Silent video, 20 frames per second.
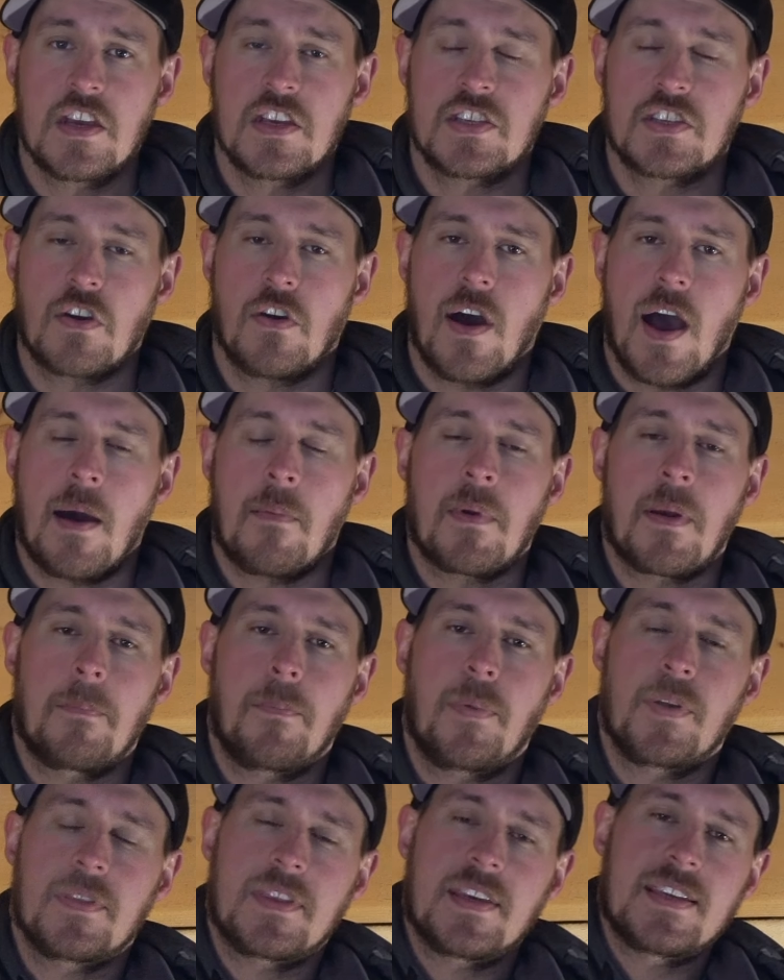So I'm going
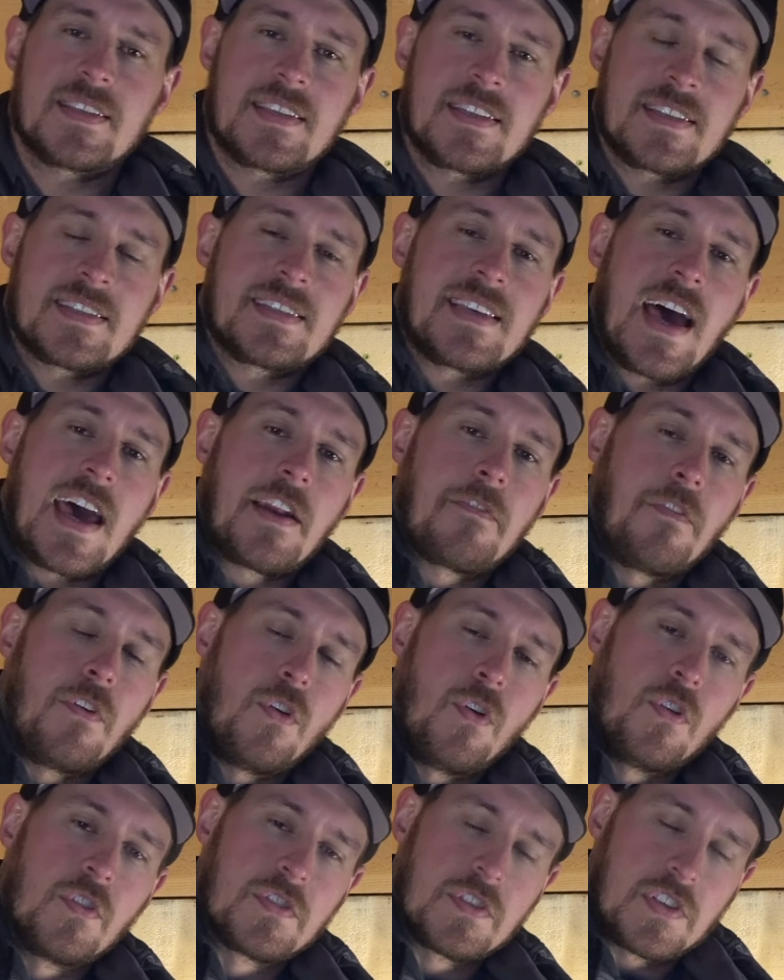to put this inside of a
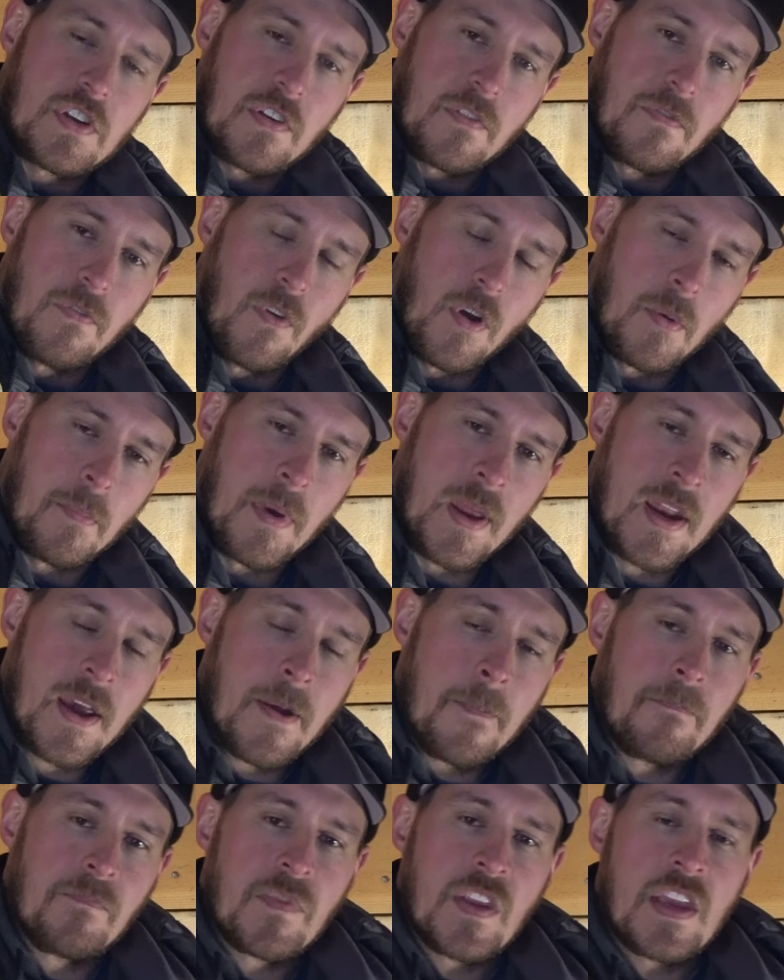holster for a
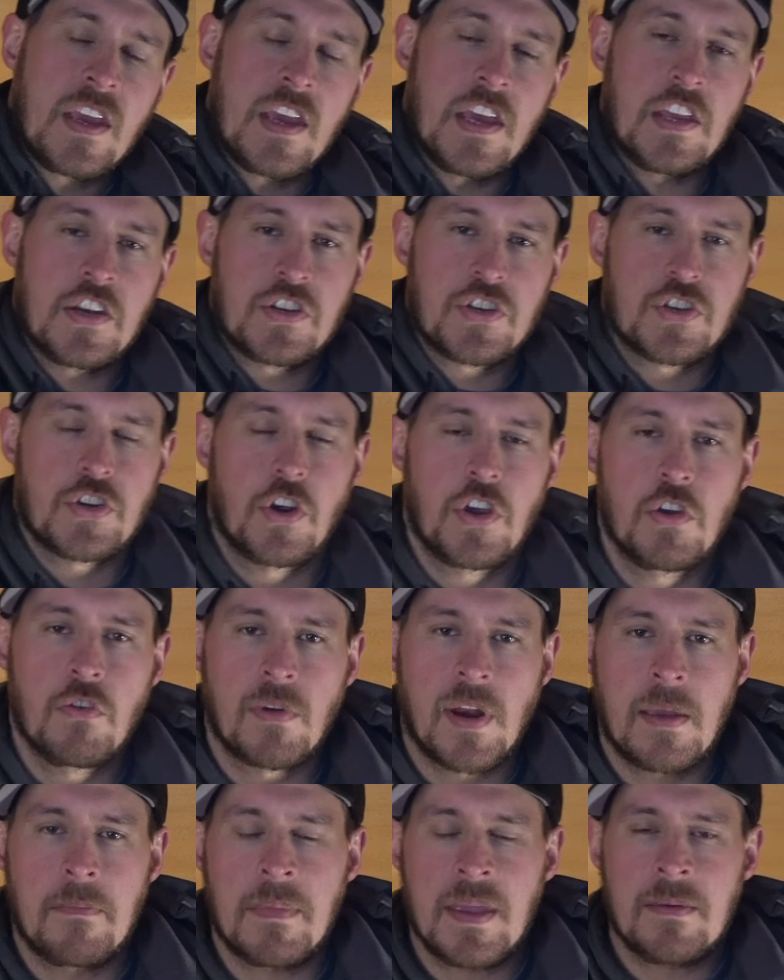minute and show you
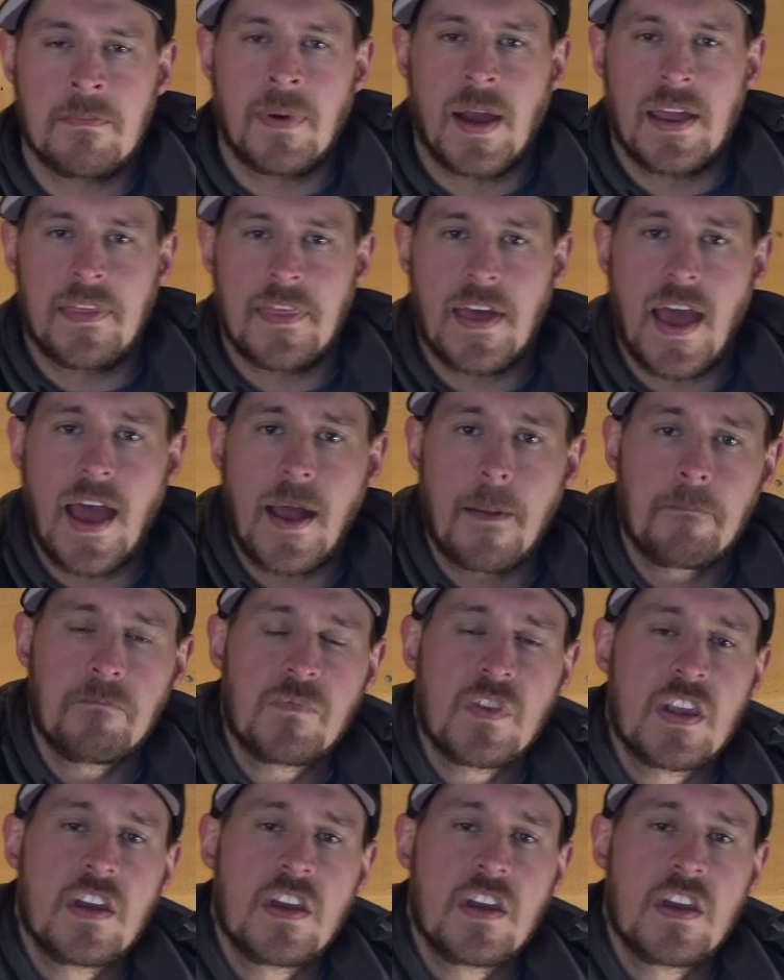what I mean by that.